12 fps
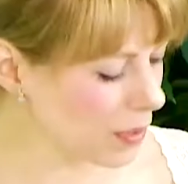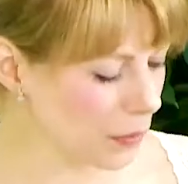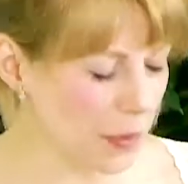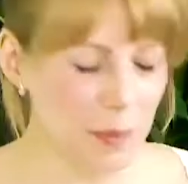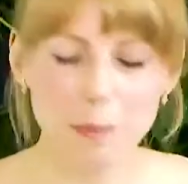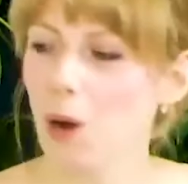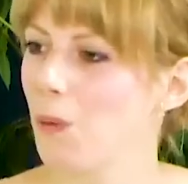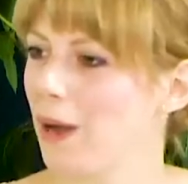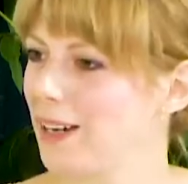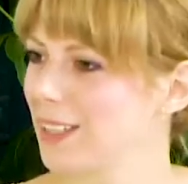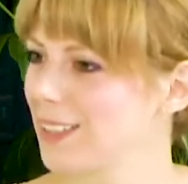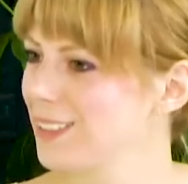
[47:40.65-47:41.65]
is very
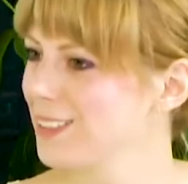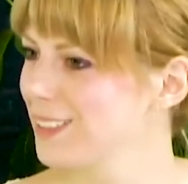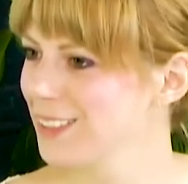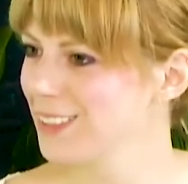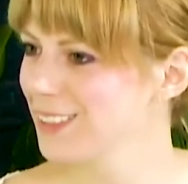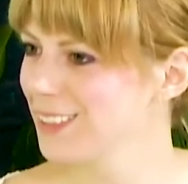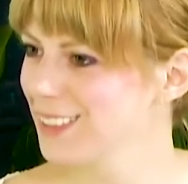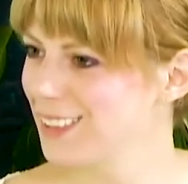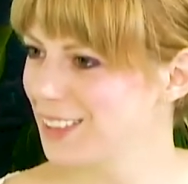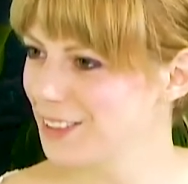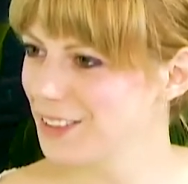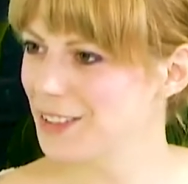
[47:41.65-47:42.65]
poetic.
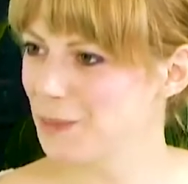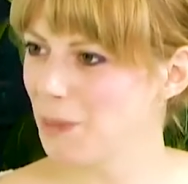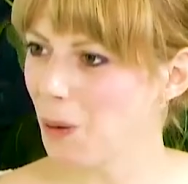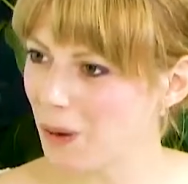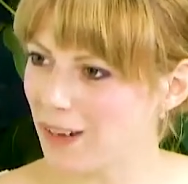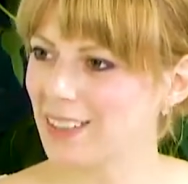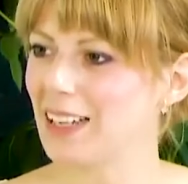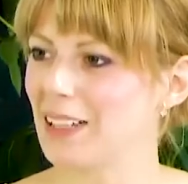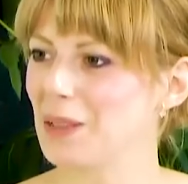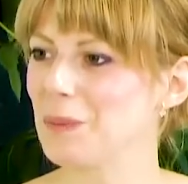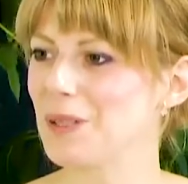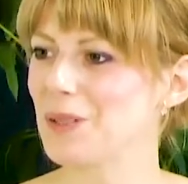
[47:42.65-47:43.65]
There is a poetic
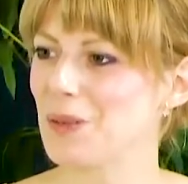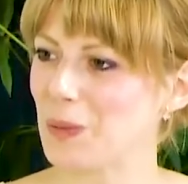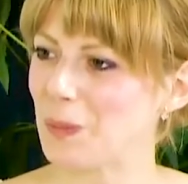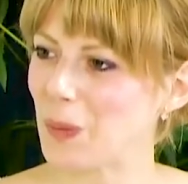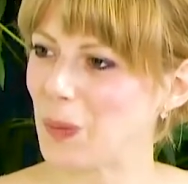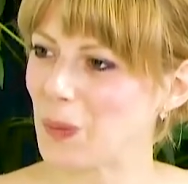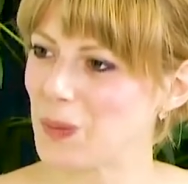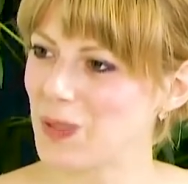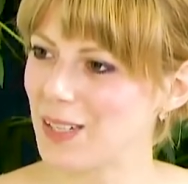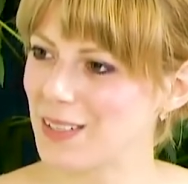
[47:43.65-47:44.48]
element to your prose.